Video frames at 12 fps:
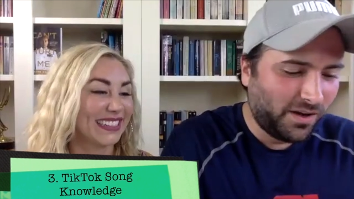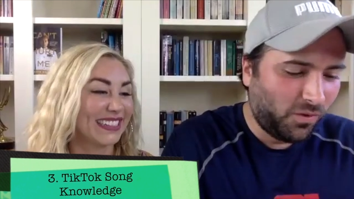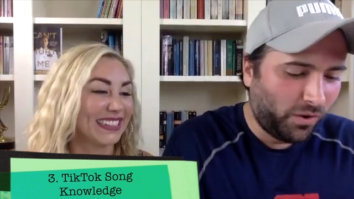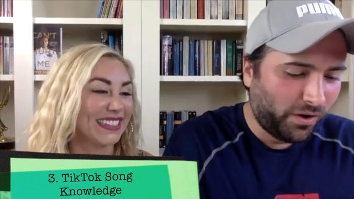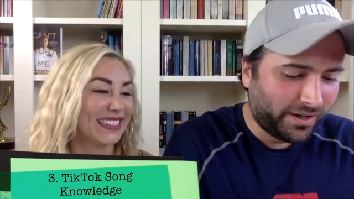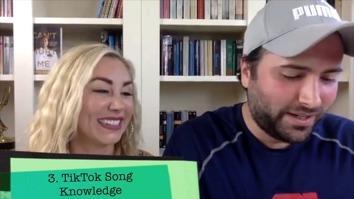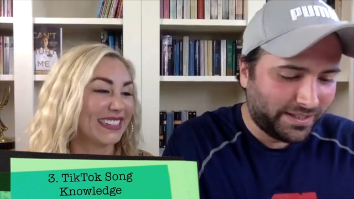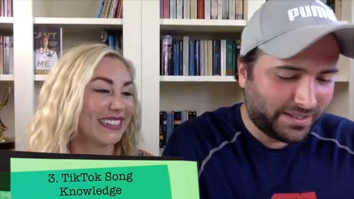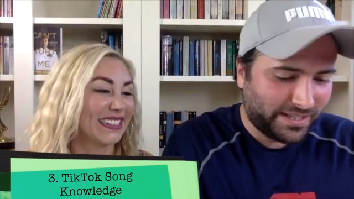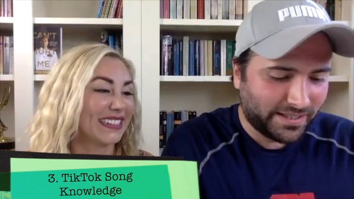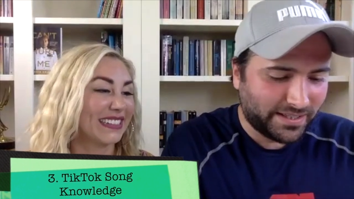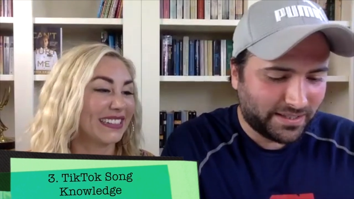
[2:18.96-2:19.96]
Speaker 1: we're gonna
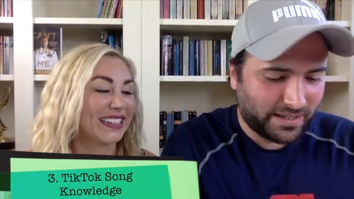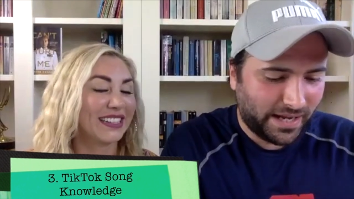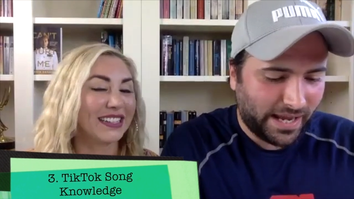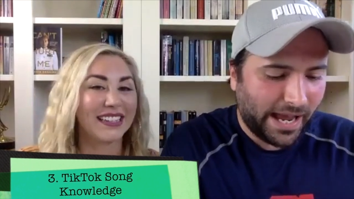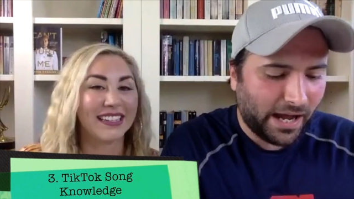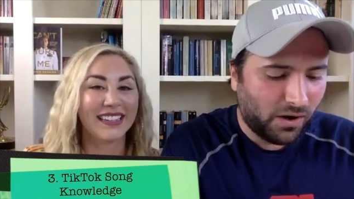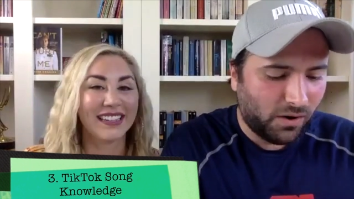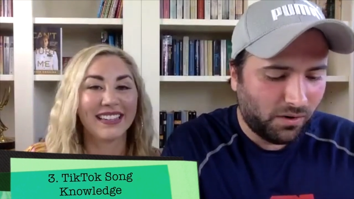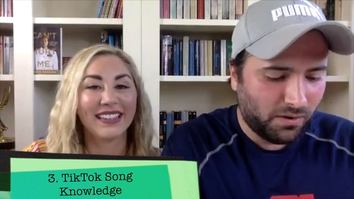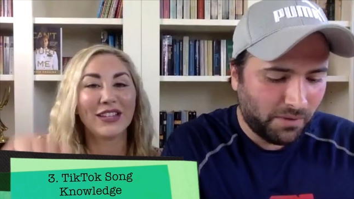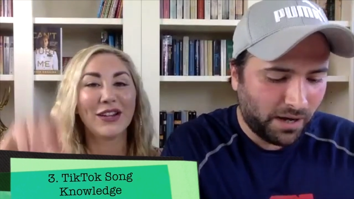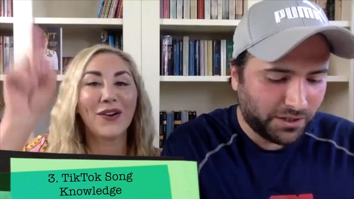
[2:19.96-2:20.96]
test how
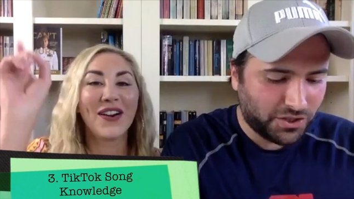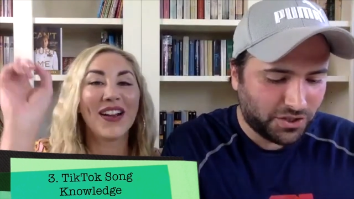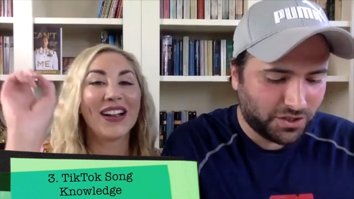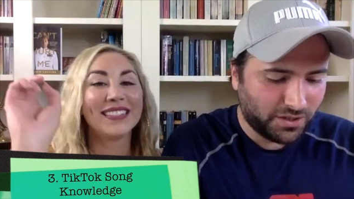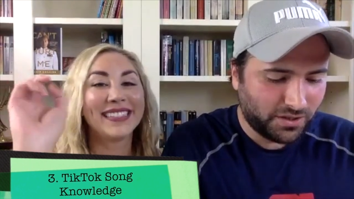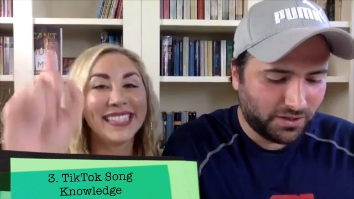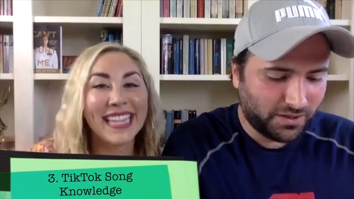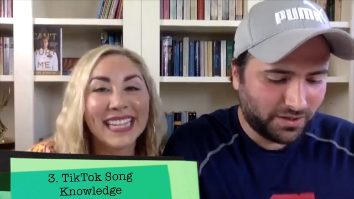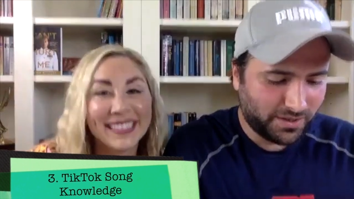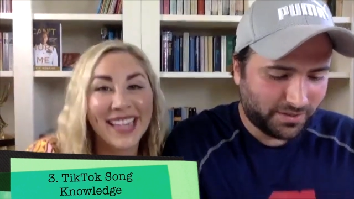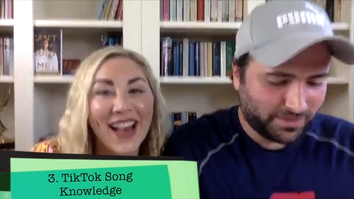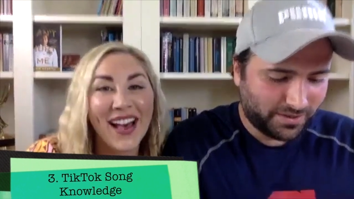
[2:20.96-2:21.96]
much
Speaker 2: your
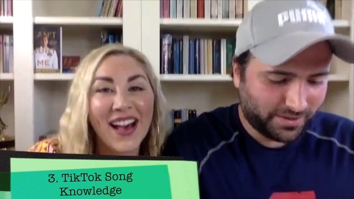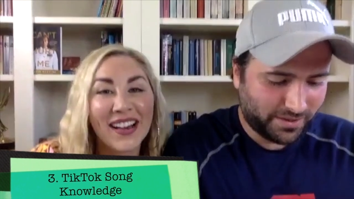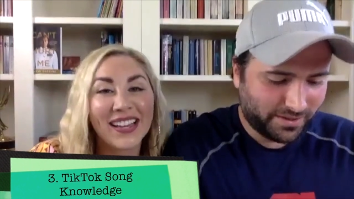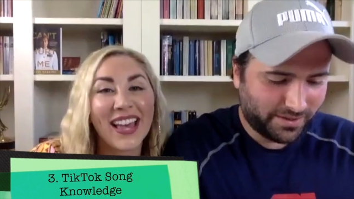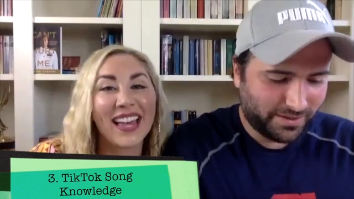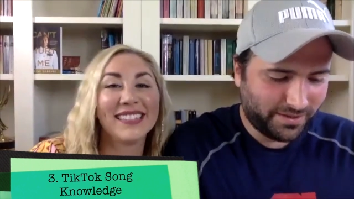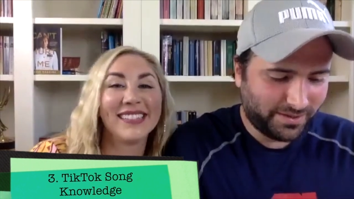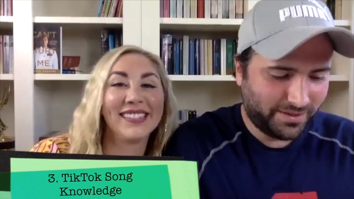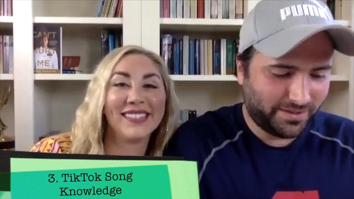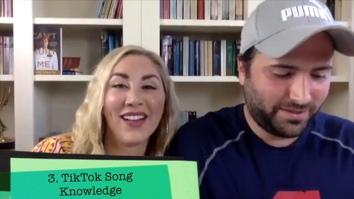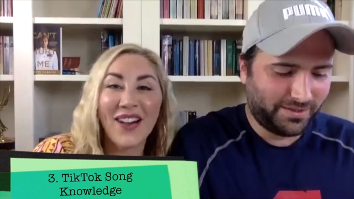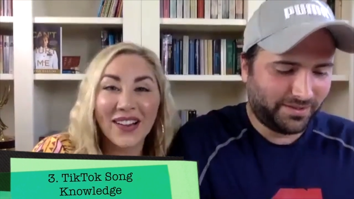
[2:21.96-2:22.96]
TikTok
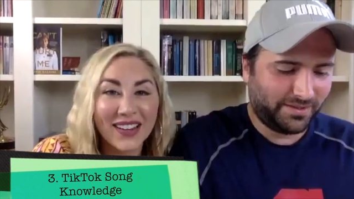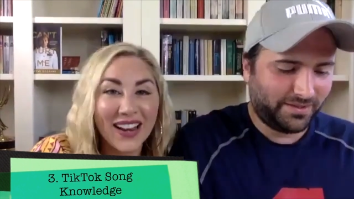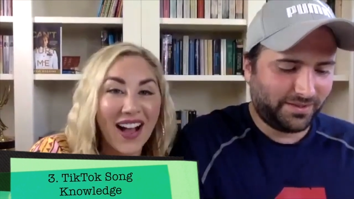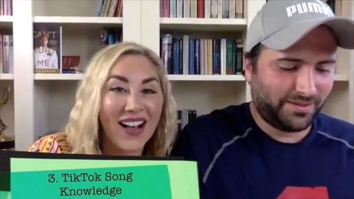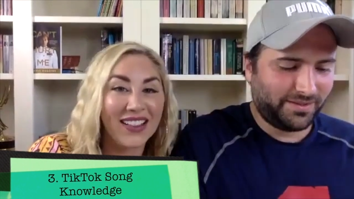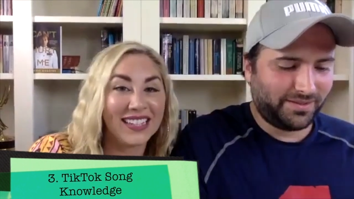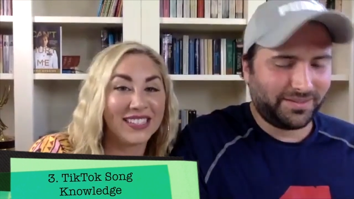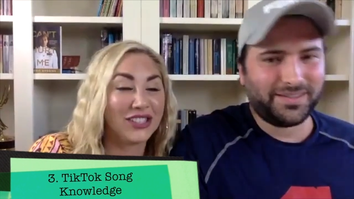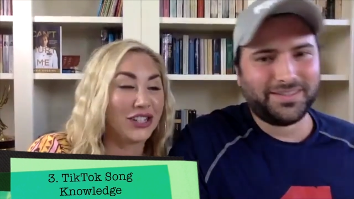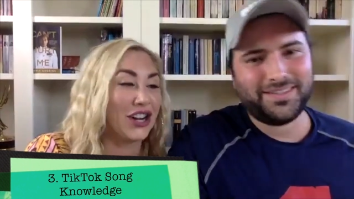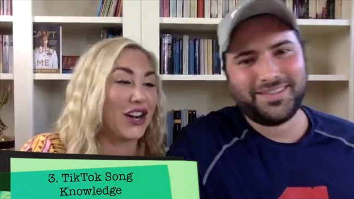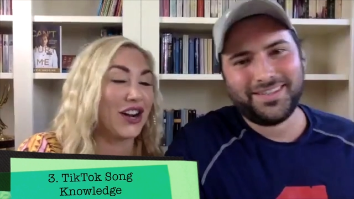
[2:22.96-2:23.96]
song knowledge,
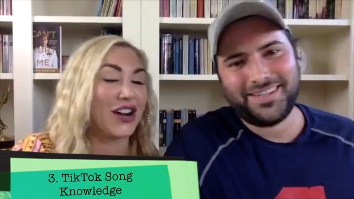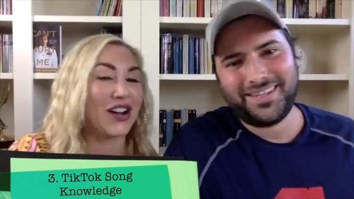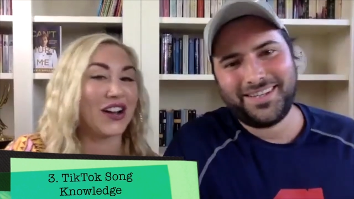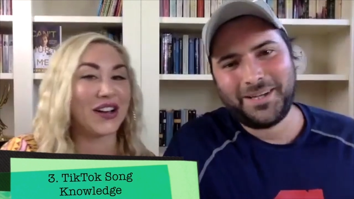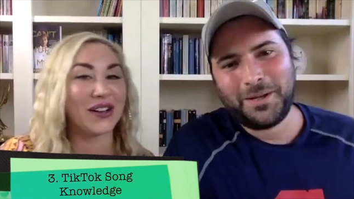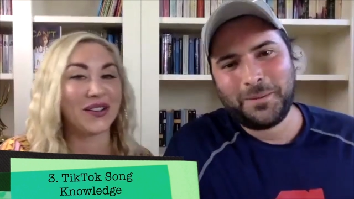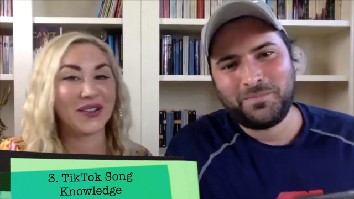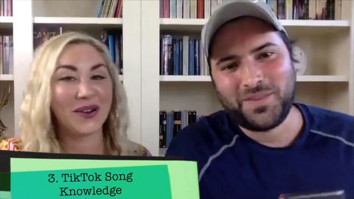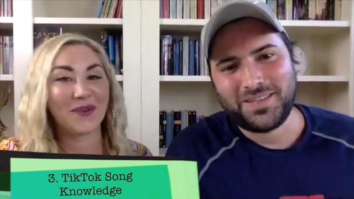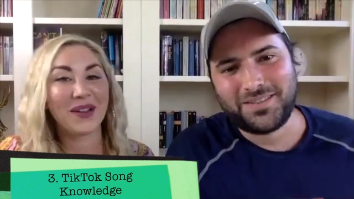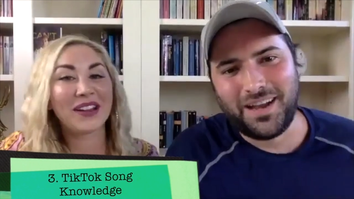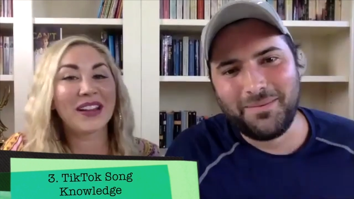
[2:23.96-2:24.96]
girl.
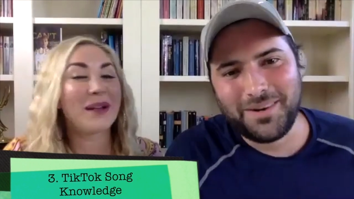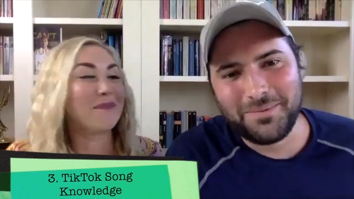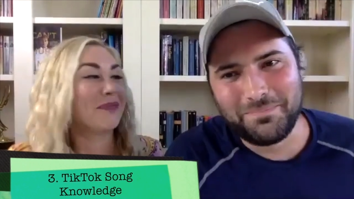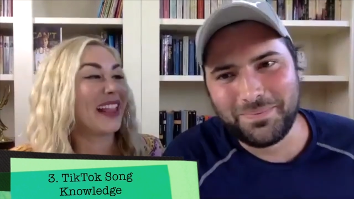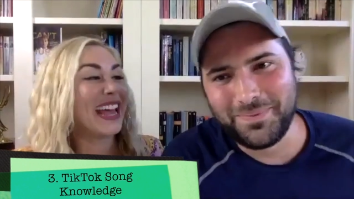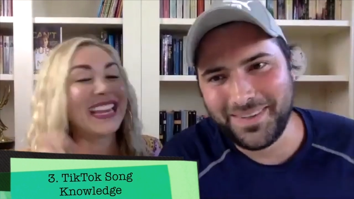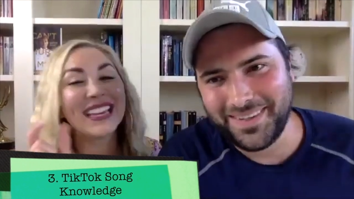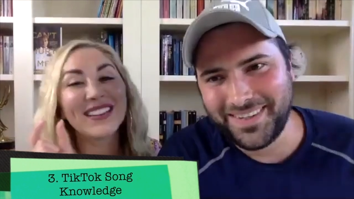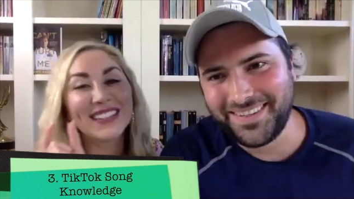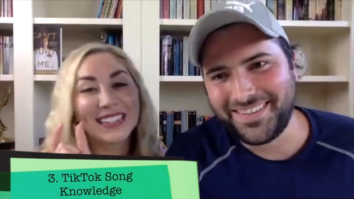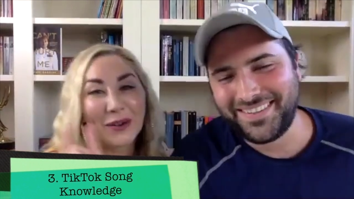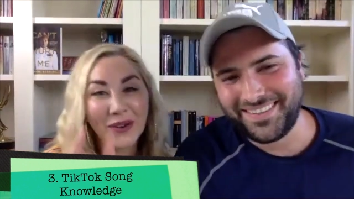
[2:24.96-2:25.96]
We're so gonna, gonna, play you
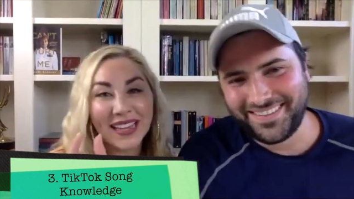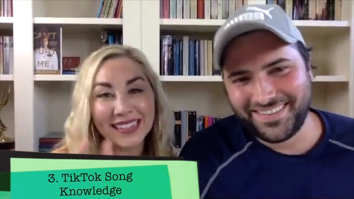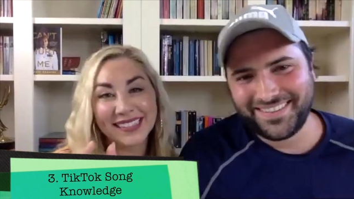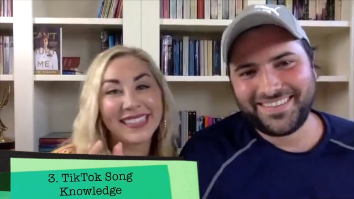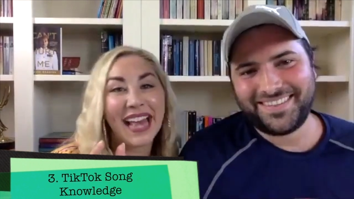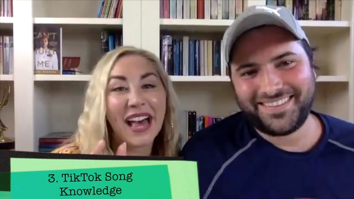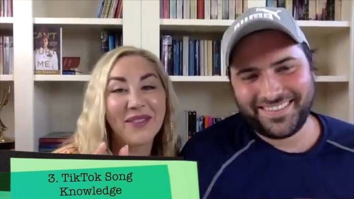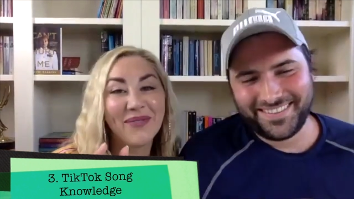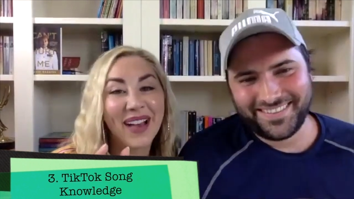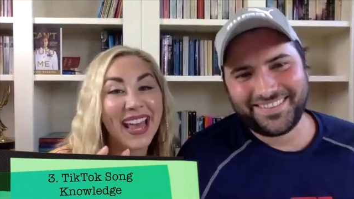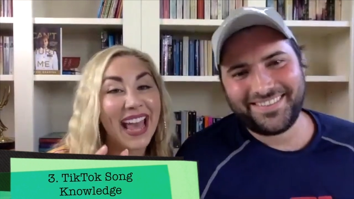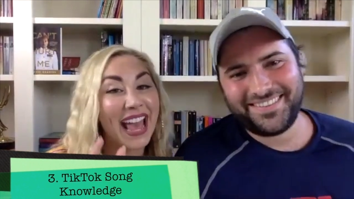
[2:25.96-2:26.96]
a quick
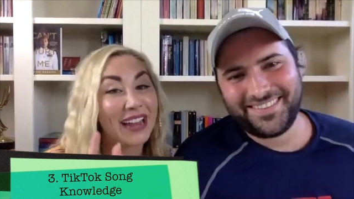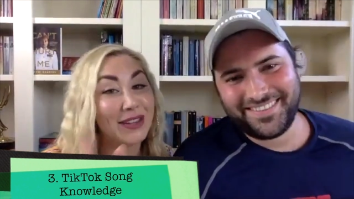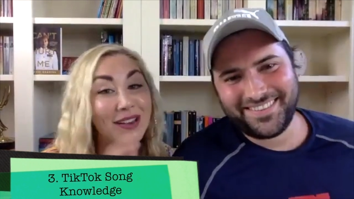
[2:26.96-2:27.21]
soundbite, and